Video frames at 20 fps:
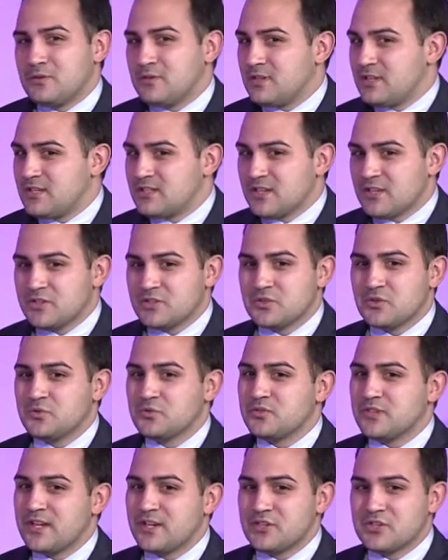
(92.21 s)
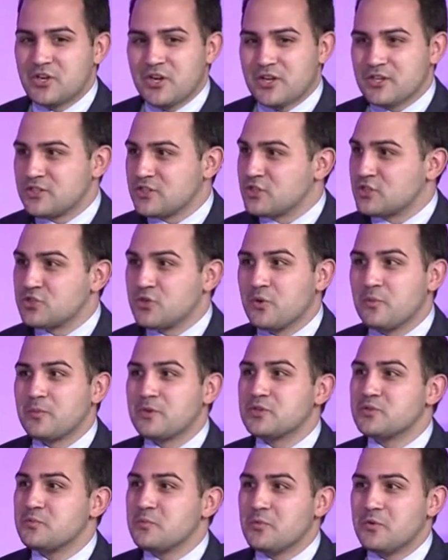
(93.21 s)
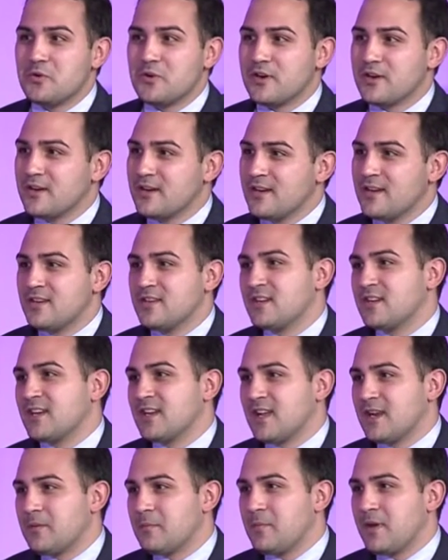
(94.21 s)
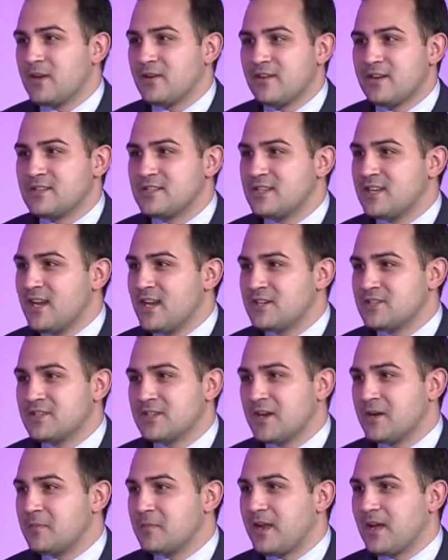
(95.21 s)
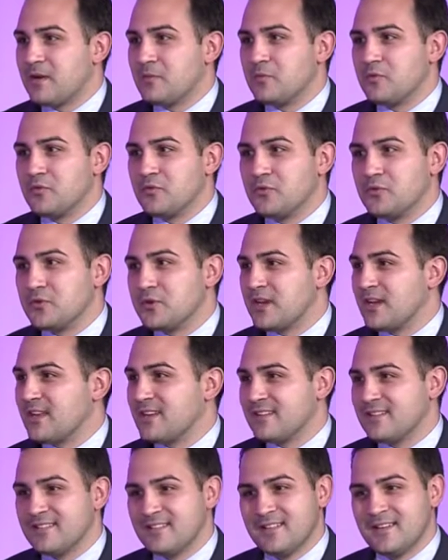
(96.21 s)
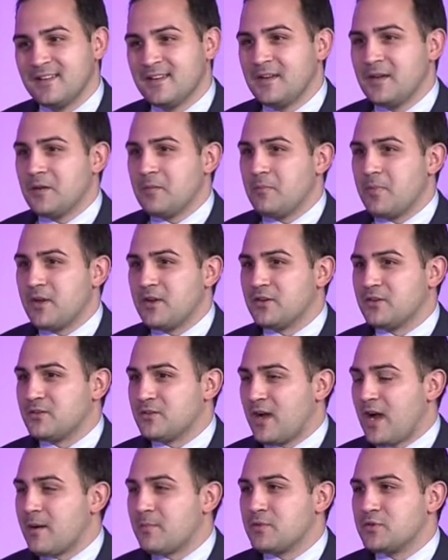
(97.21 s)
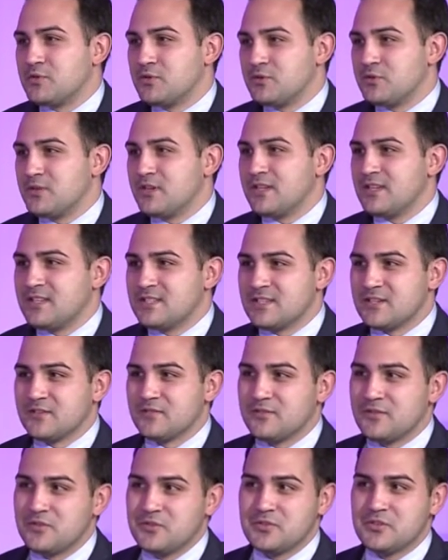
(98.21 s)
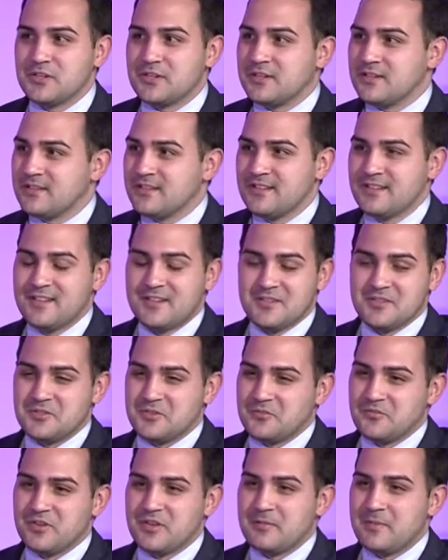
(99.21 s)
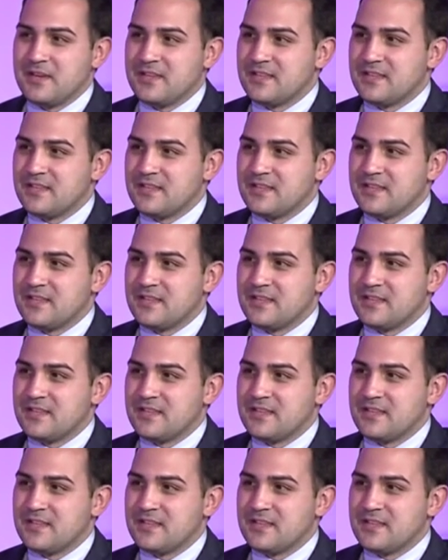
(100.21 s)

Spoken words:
these other schools that are charging so much more, you're going to get a better education coming out of Baruch and better opportunities in the future. So it really made